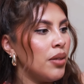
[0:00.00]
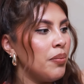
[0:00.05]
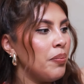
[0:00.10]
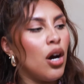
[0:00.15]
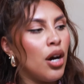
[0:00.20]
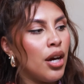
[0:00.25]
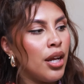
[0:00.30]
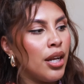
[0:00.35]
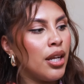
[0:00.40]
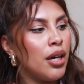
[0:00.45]

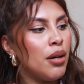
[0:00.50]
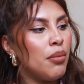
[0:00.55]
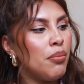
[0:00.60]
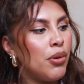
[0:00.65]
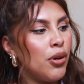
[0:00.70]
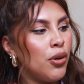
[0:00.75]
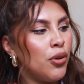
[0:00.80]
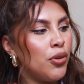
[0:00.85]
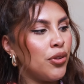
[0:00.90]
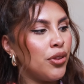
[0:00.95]
on
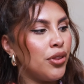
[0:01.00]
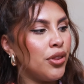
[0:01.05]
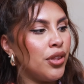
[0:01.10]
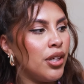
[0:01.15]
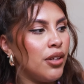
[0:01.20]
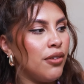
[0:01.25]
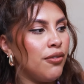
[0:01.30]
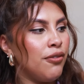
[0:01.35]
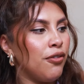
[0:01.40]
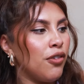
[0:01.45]
both
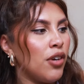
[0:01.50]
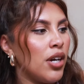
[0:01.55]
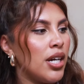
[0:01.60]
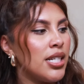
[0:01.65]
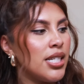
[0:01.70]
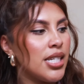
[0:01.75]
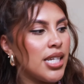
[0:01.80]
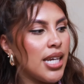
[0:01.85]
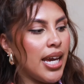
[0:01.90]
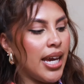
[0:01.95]
the
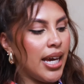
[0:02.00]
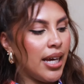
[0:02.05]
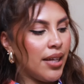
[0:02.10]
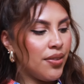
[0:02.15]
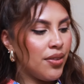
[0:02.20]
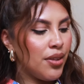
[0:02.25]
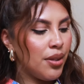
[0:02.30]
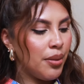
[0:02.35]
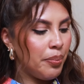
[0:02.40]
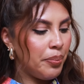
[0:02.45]
front
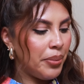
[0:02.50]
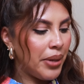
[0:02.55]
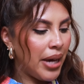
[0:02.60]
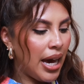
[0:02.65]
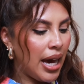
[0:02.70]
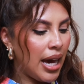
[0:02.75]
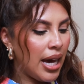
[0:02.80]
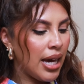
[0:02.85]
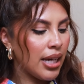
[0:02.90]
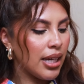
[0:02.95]
and the
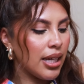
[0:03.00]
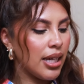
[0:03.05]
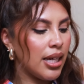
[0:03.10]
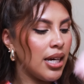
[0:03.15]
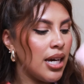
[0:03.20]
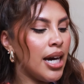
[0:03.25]
back.